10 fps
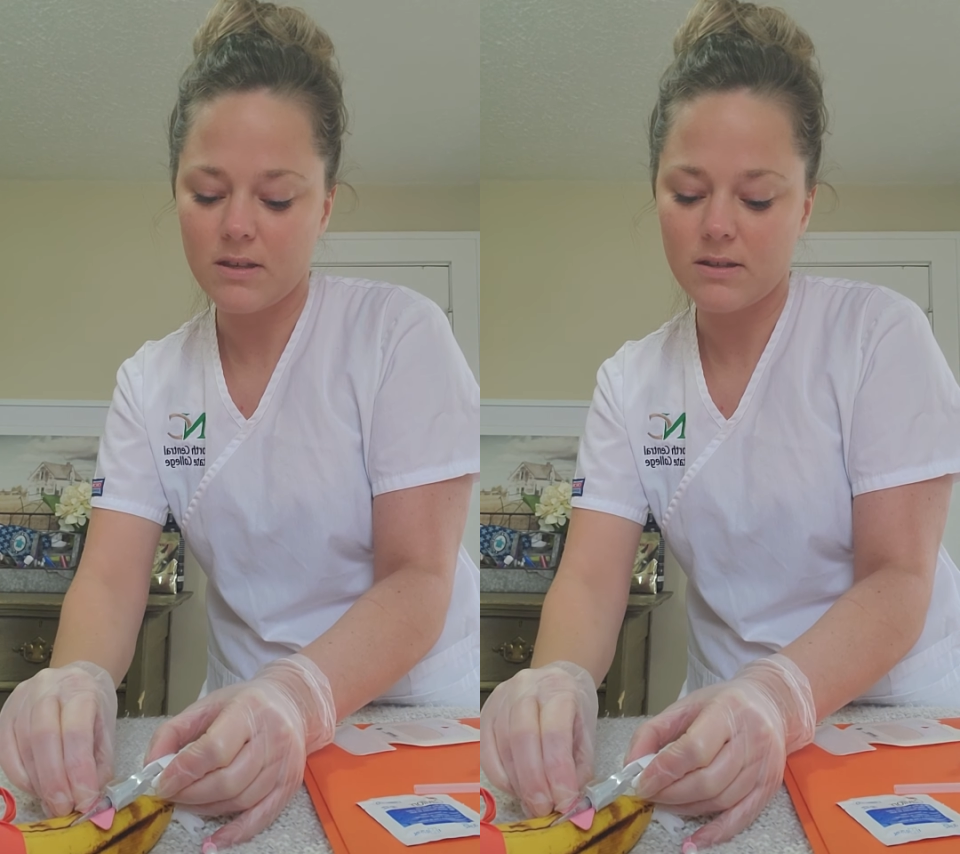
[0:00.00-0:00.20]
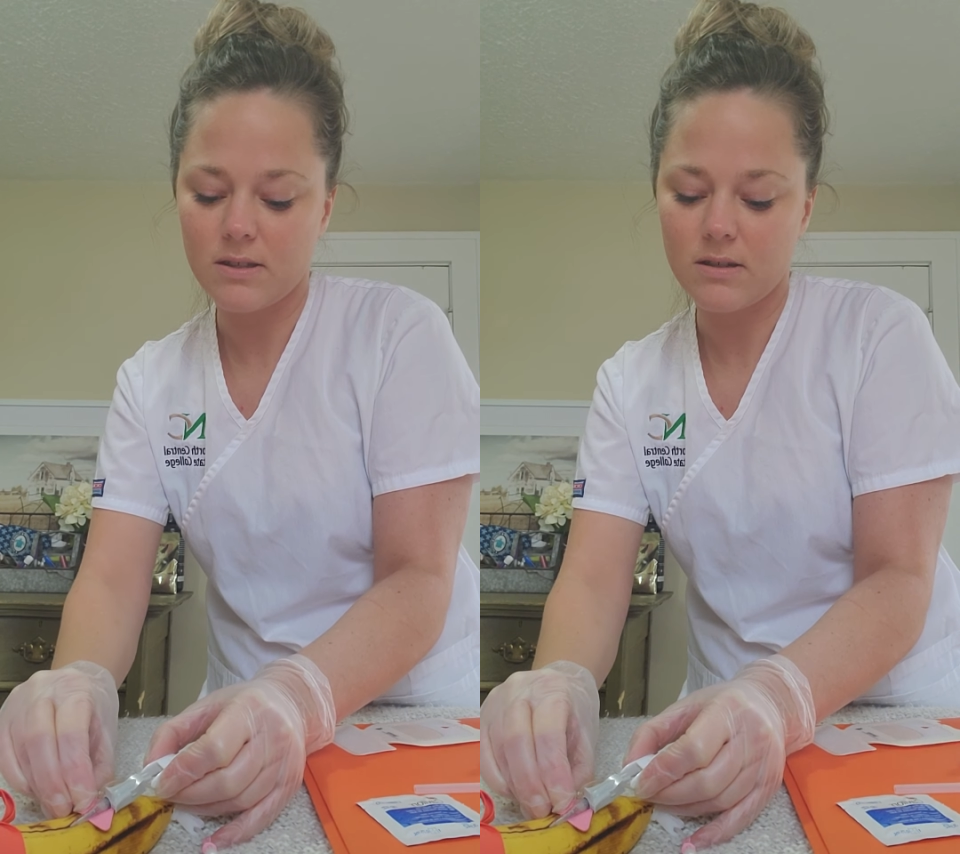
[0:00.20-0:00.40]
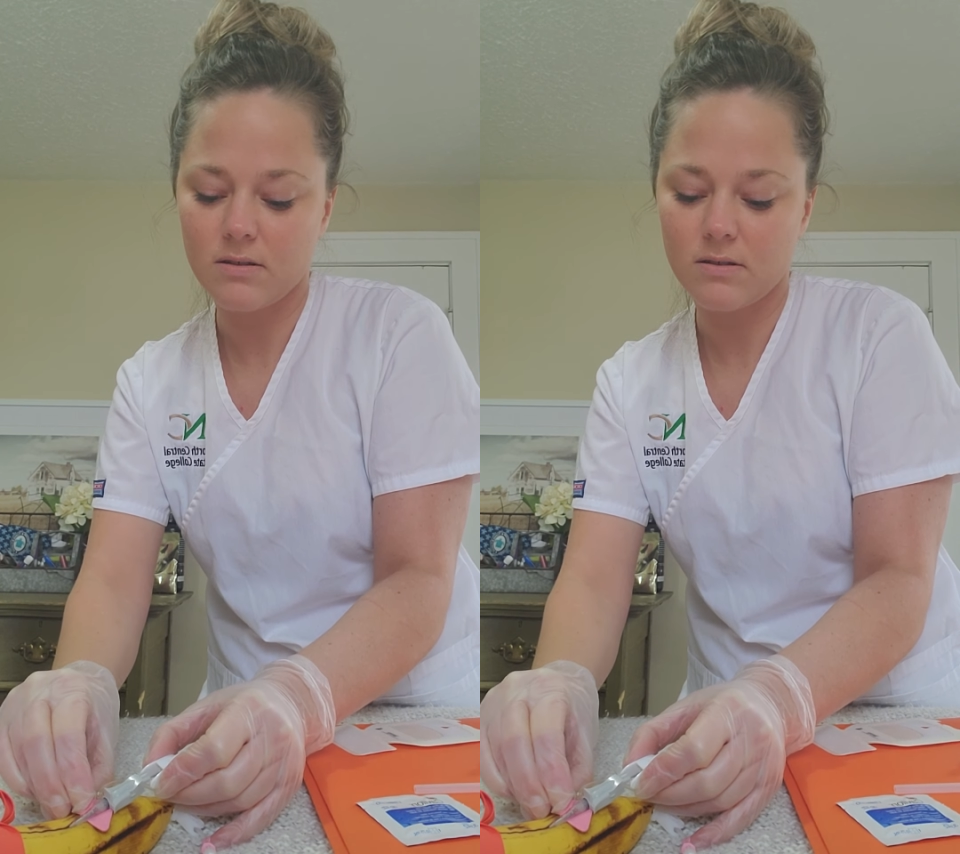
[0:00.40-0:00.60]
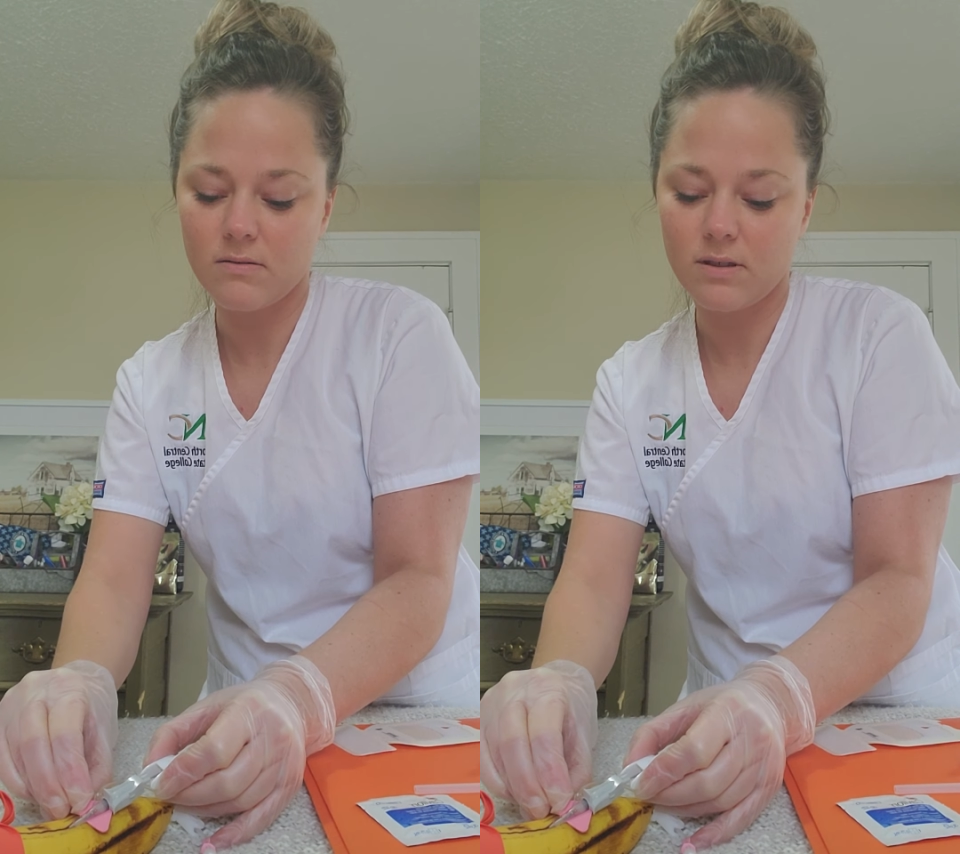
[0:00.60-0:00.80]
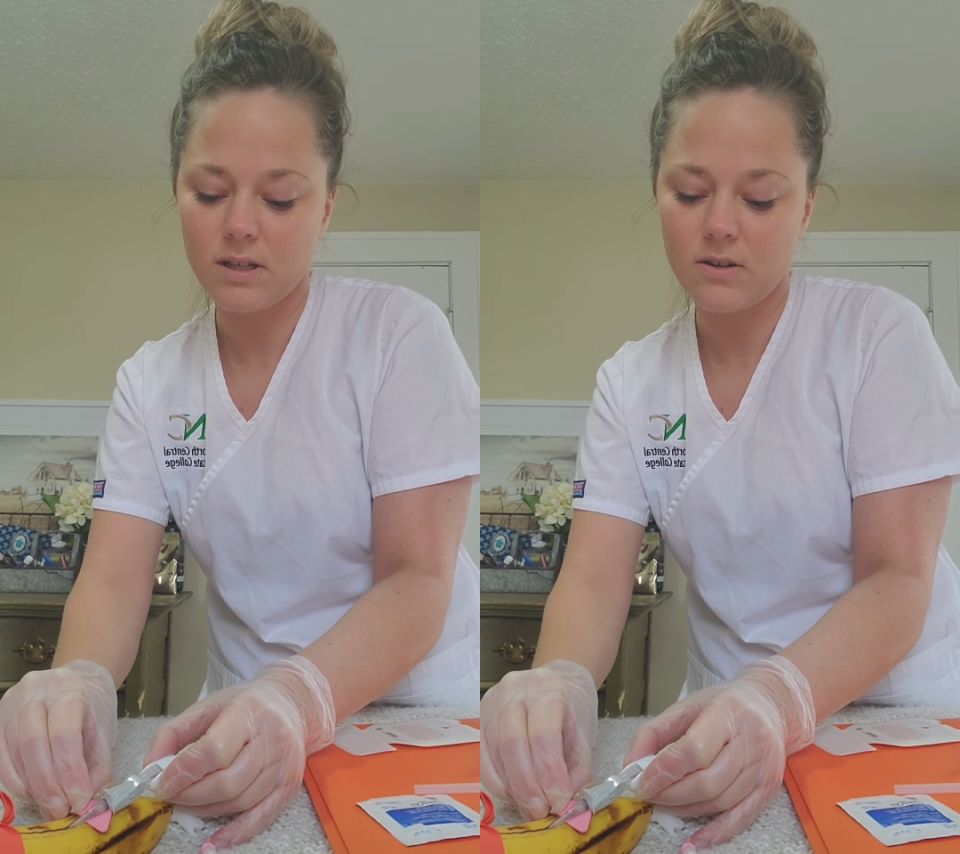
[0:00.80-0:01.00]
steel
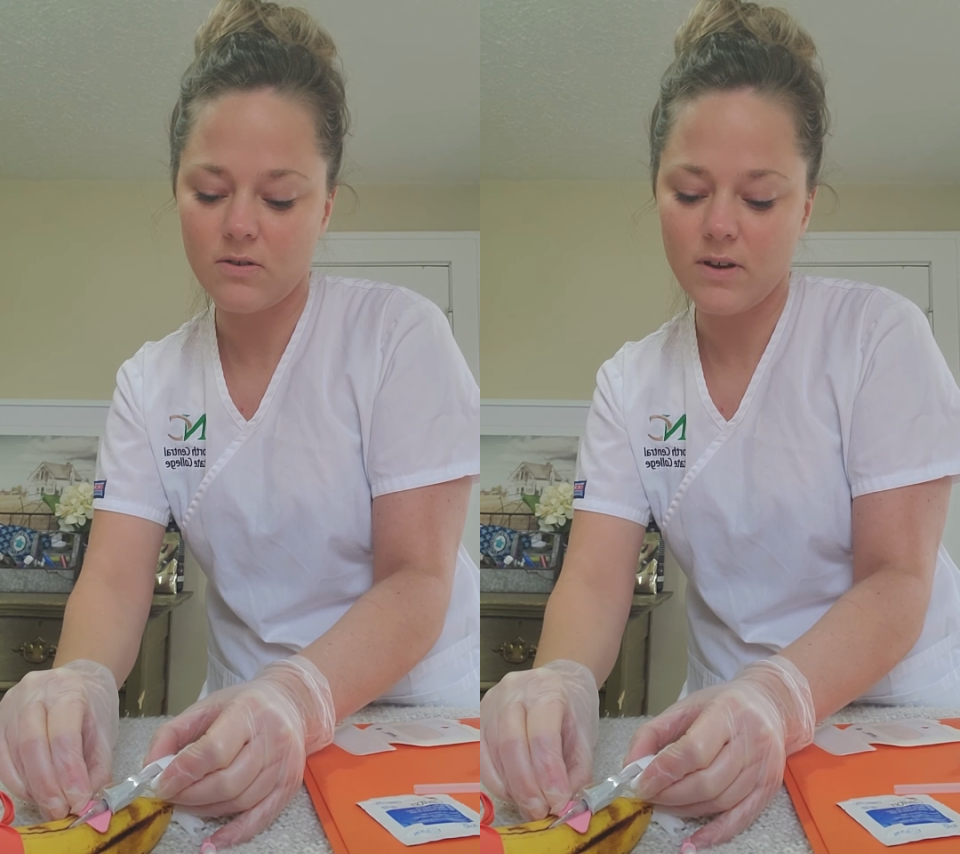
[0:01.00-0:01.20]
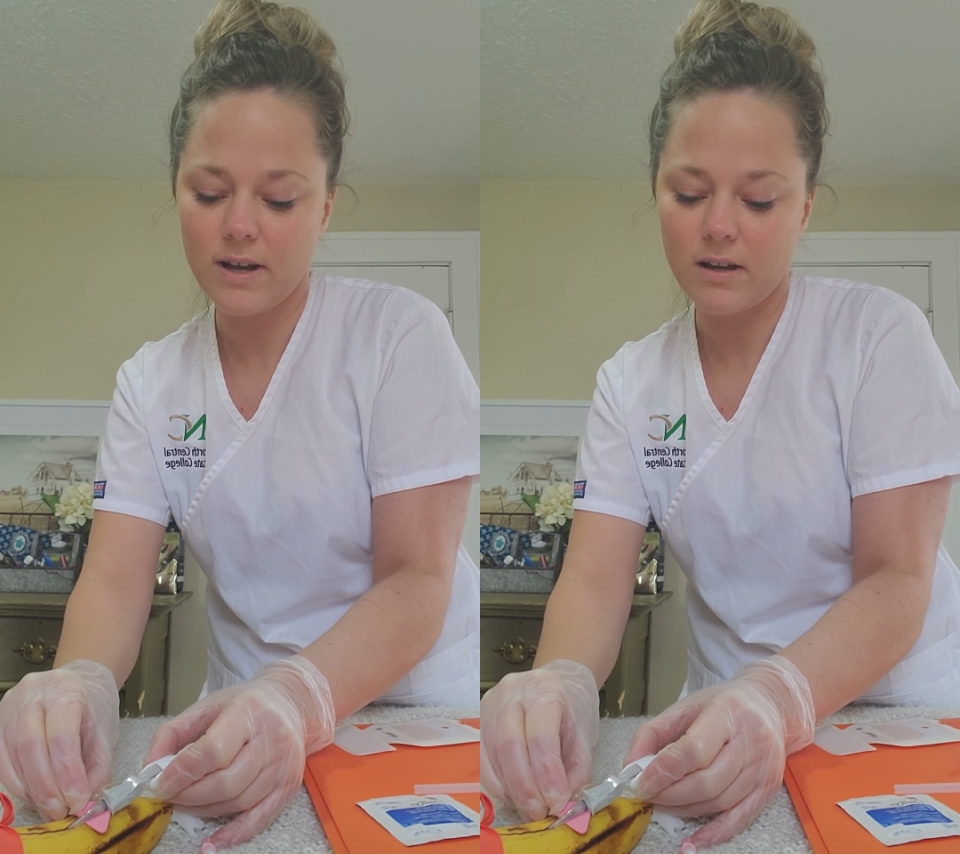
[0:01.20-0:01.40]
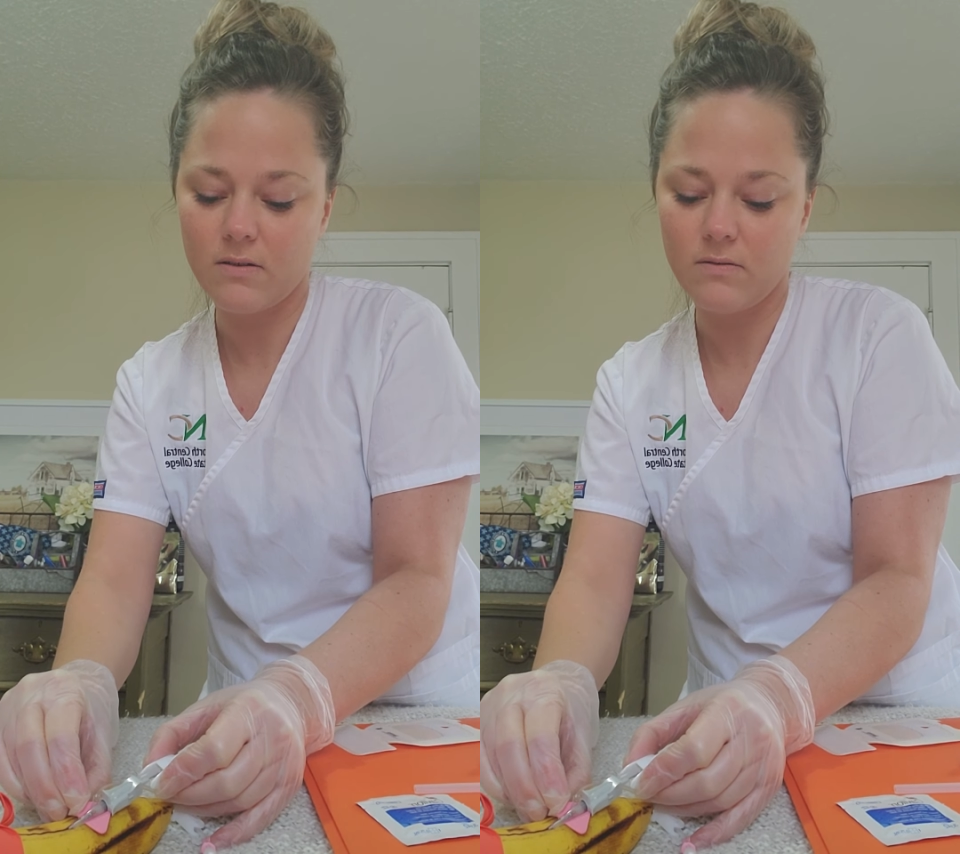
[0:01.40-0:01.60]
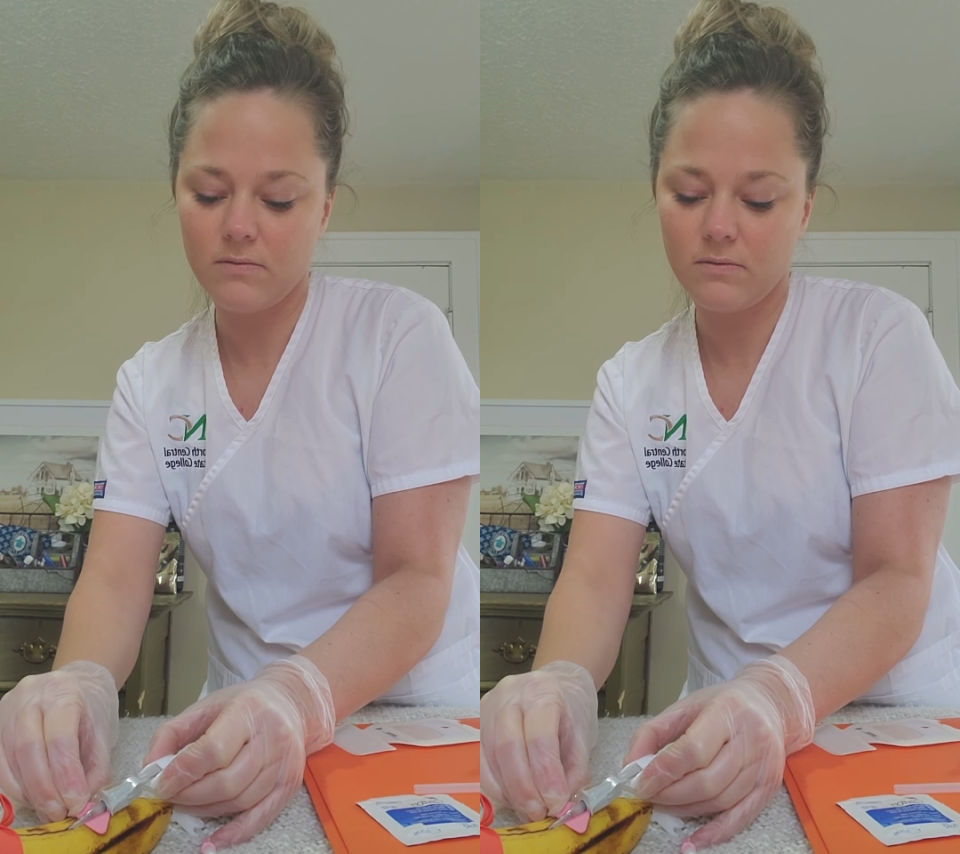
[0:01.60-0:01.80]
needle out.